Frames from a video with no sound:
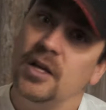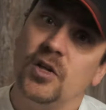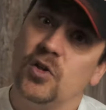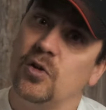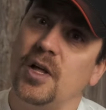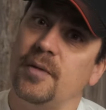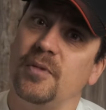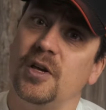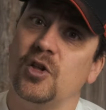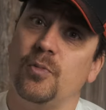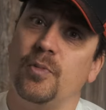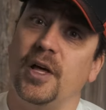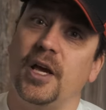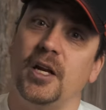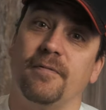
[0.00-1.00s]
So let me
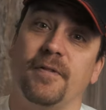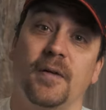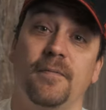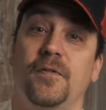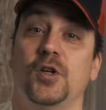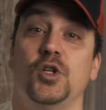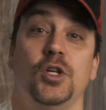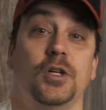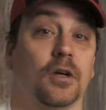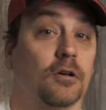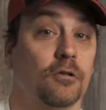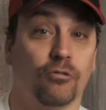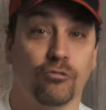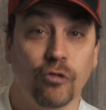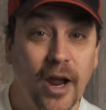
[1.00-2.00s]
explain. If I'm fishing a
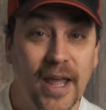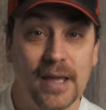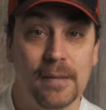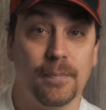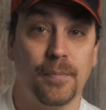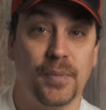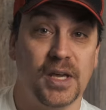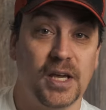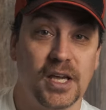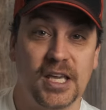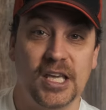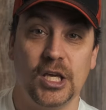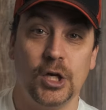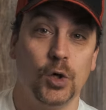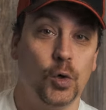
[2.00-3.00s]
great big
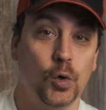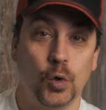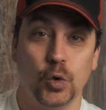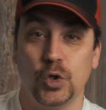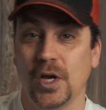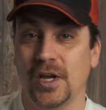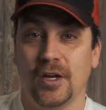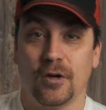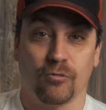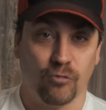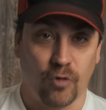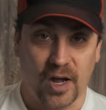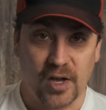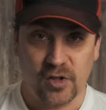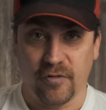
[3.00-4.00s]
huge
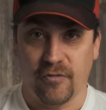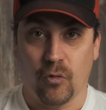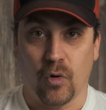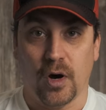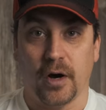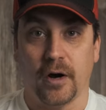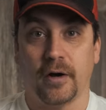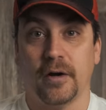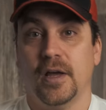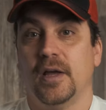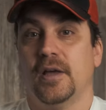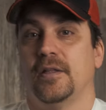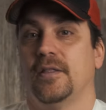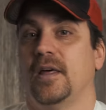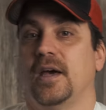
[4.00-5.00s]
reservoir
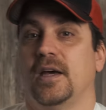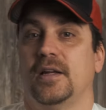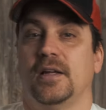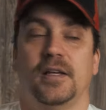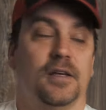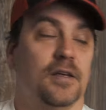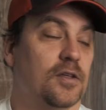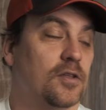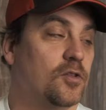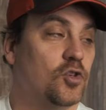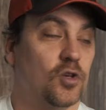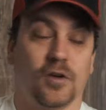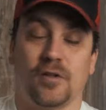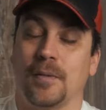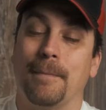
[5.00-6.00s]
that is
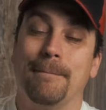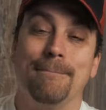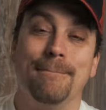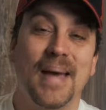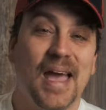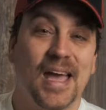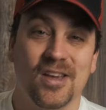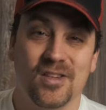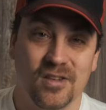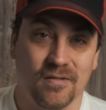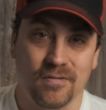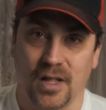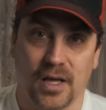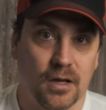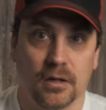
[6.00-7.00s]
just
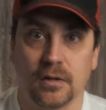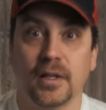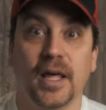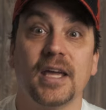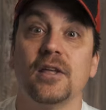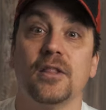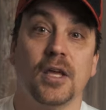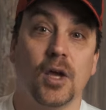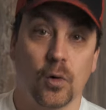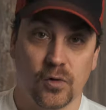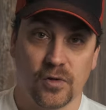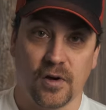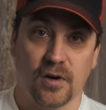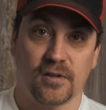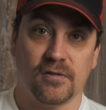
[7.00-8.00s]
massive, like a Lake of the
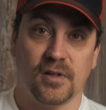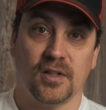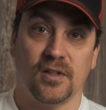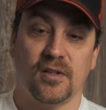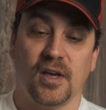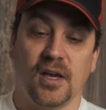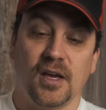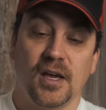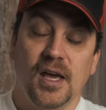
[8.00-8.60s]
Ozarks, let's say,